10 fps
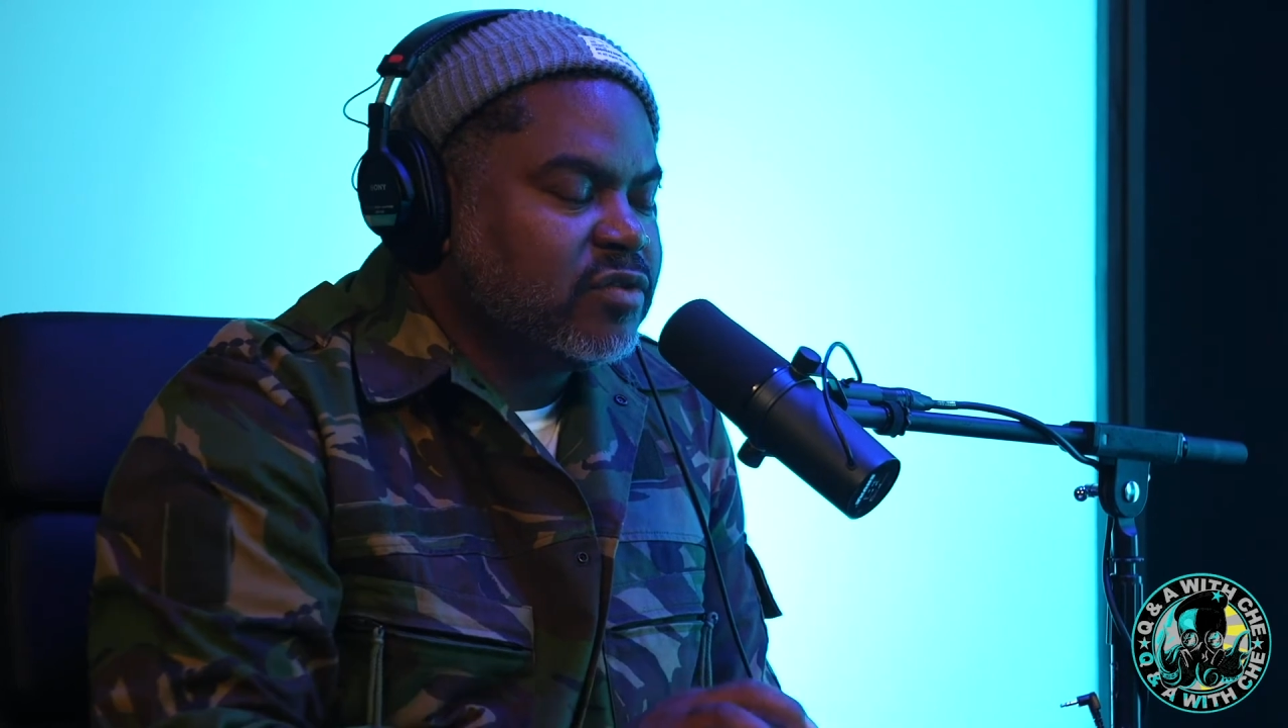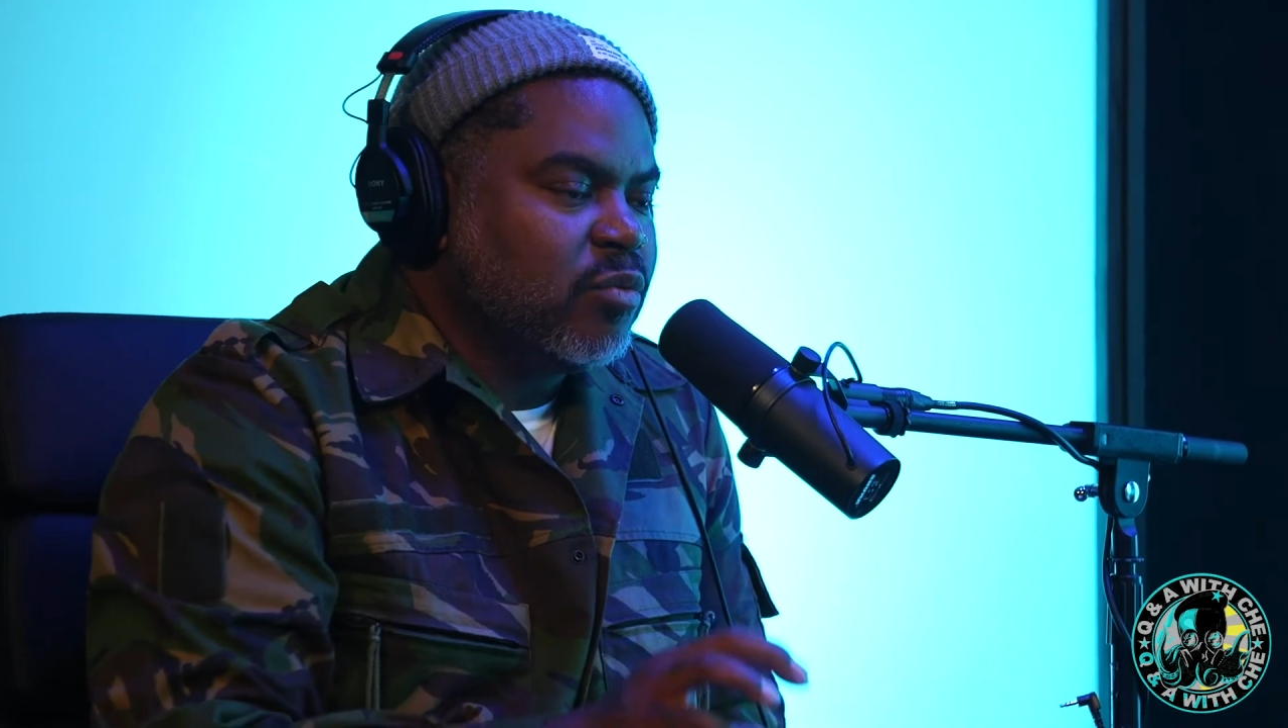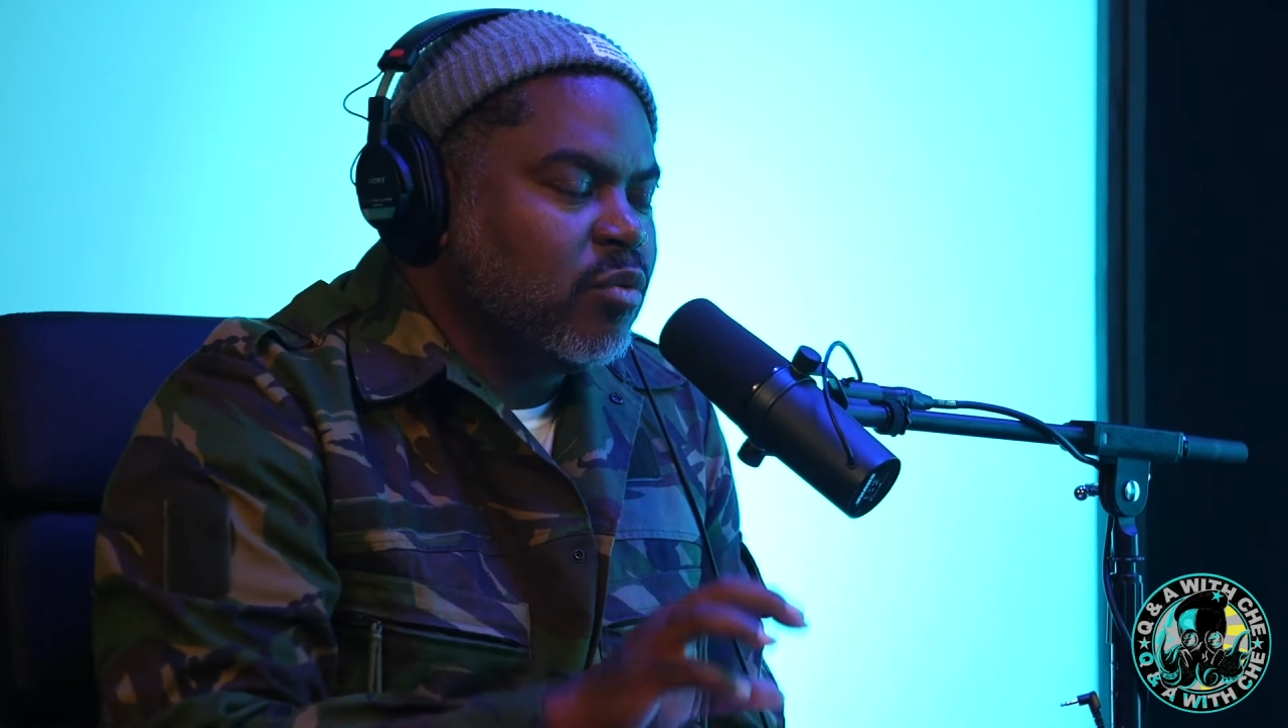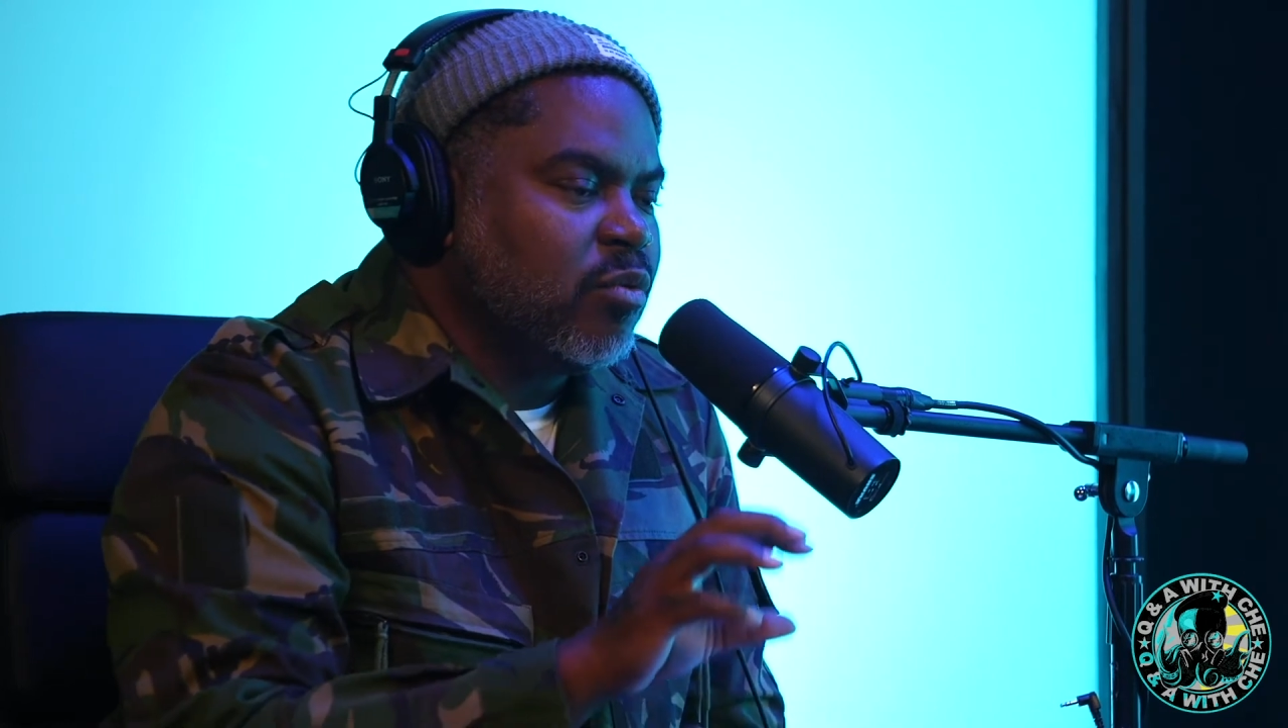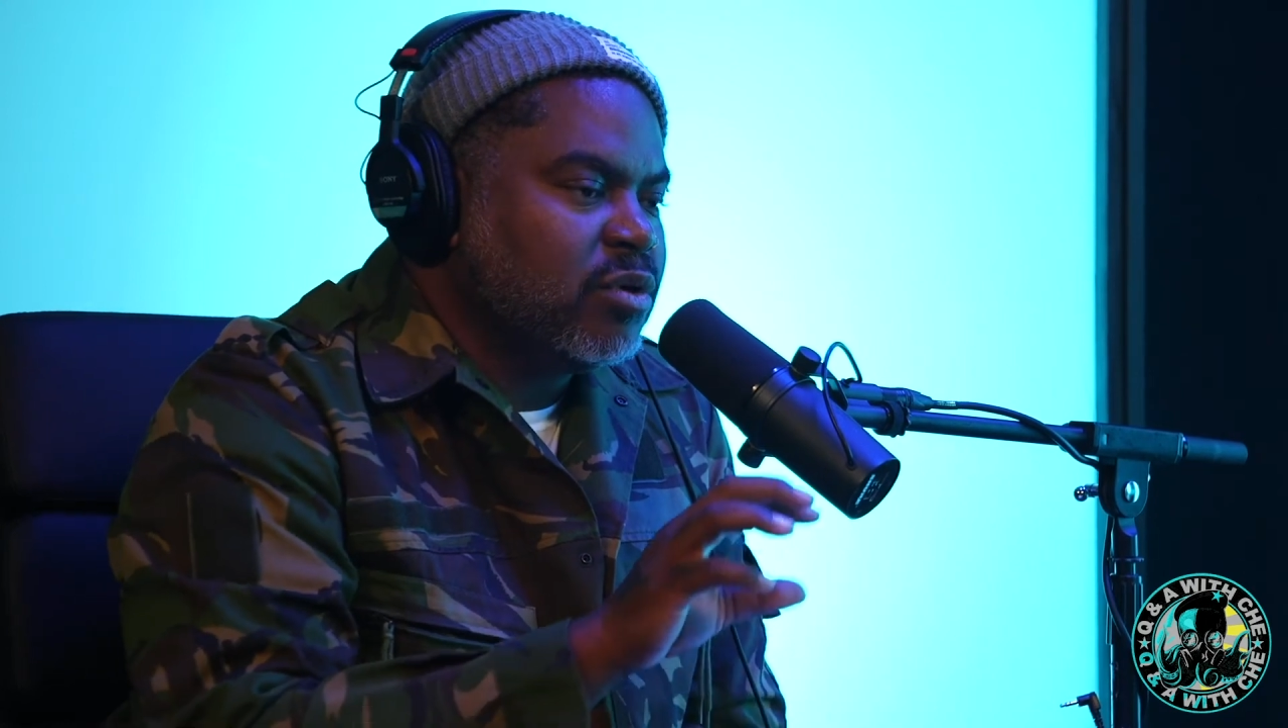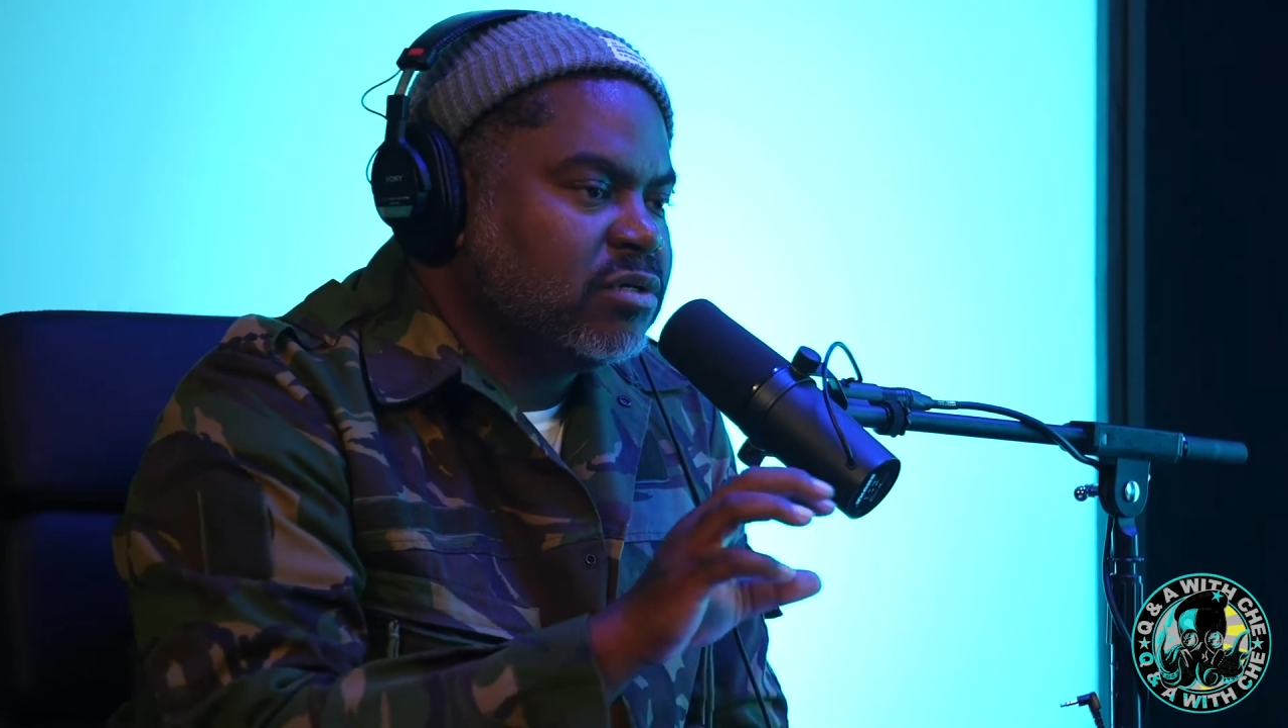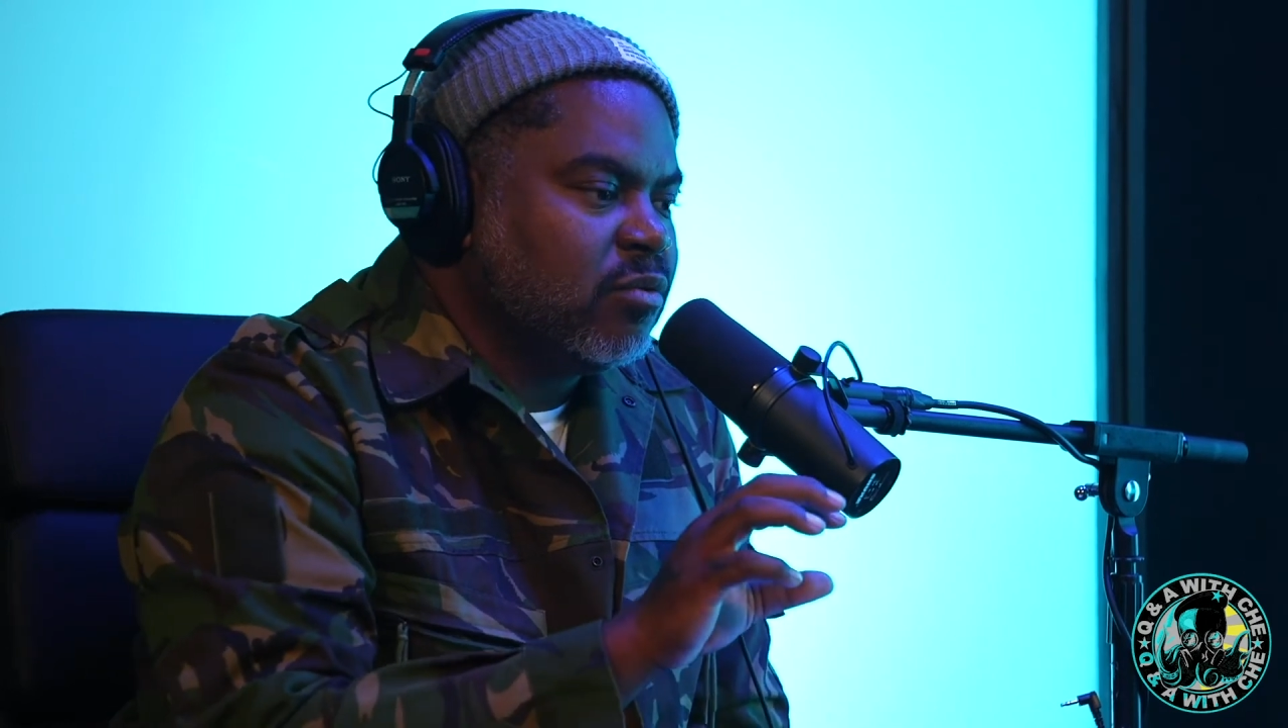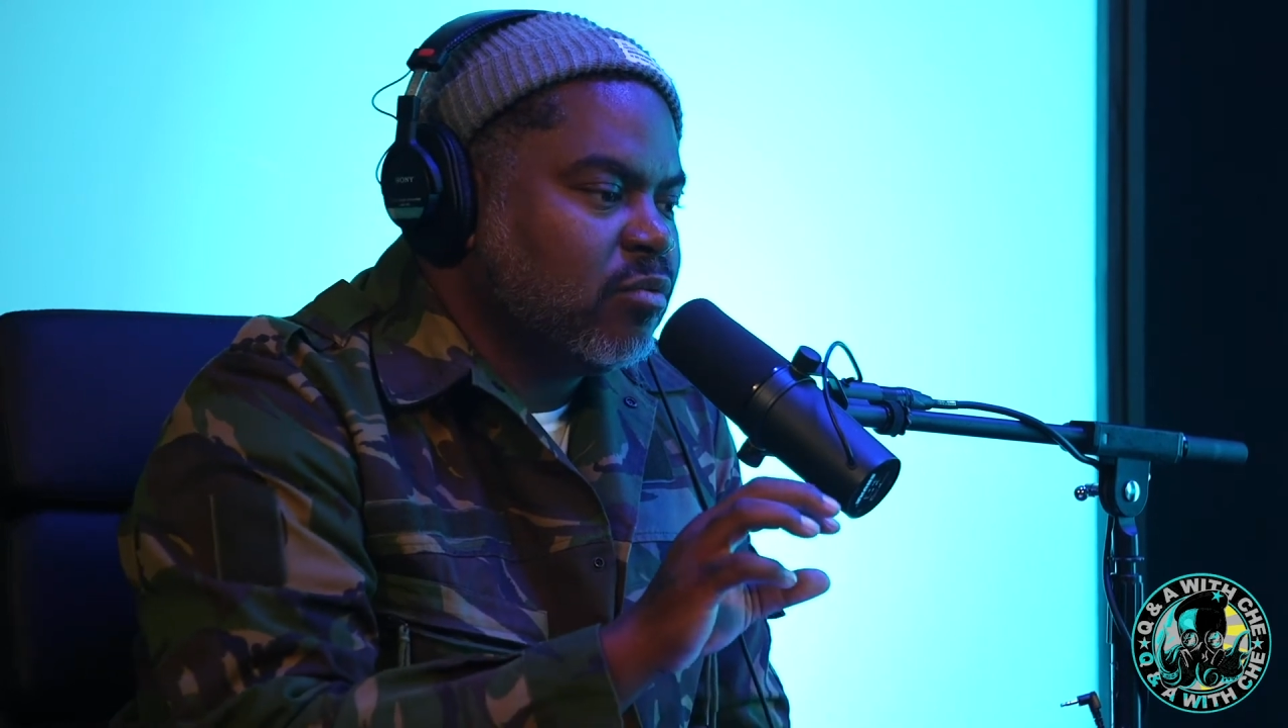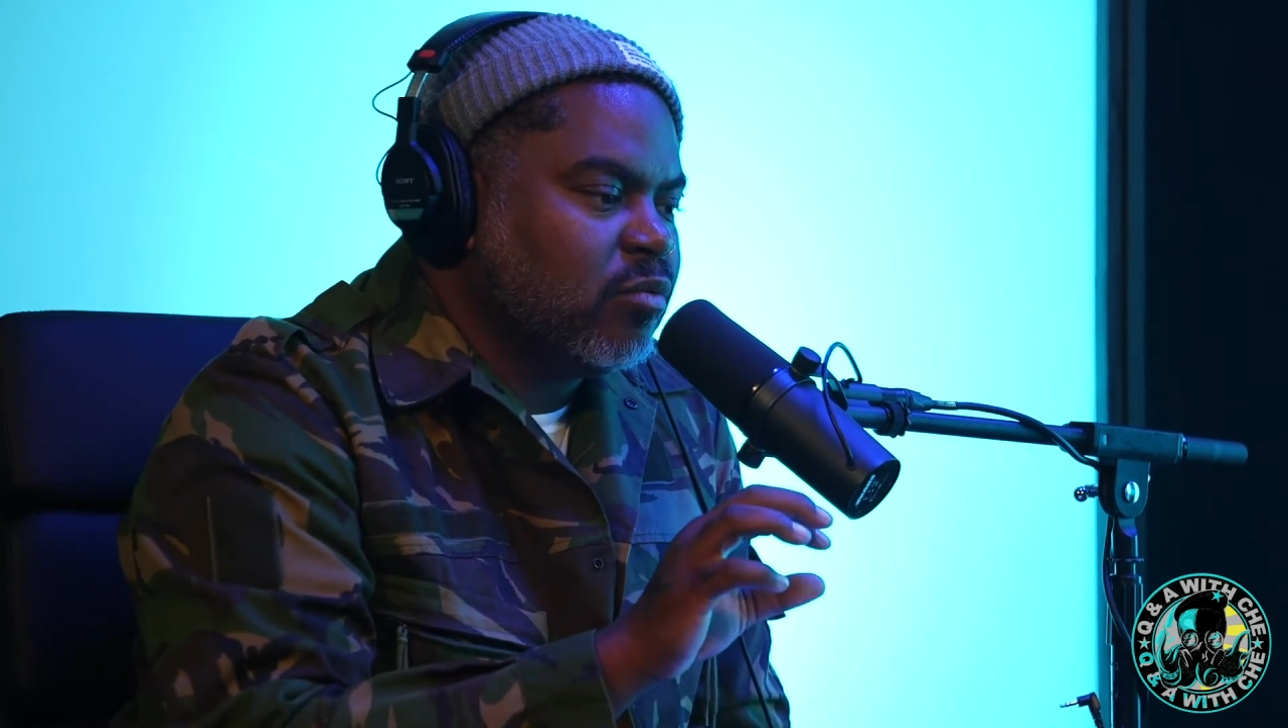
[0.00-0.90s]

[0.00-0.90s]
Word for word: So, what was